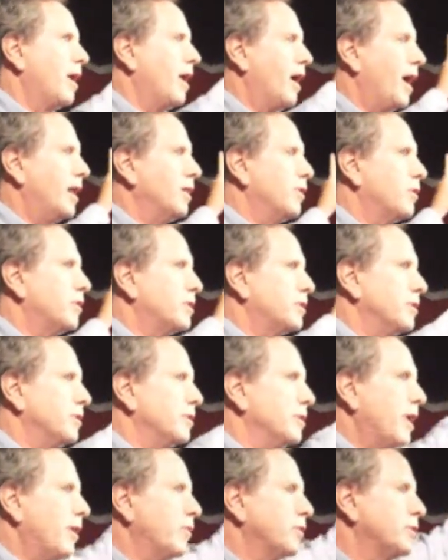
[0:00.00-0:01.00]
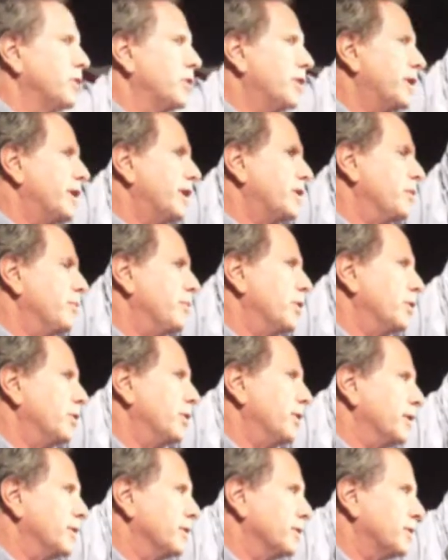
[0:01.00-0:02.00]
I, looked, I was looking at the
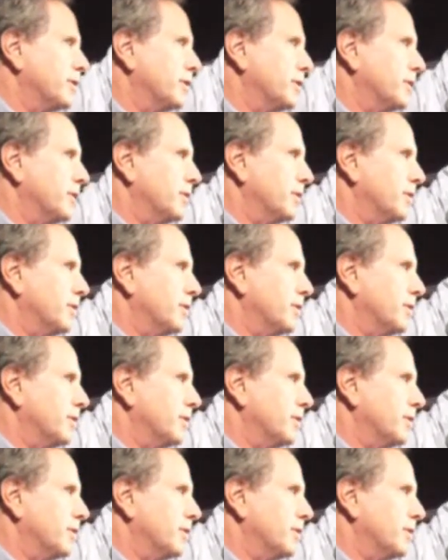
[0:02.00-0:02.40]
buildings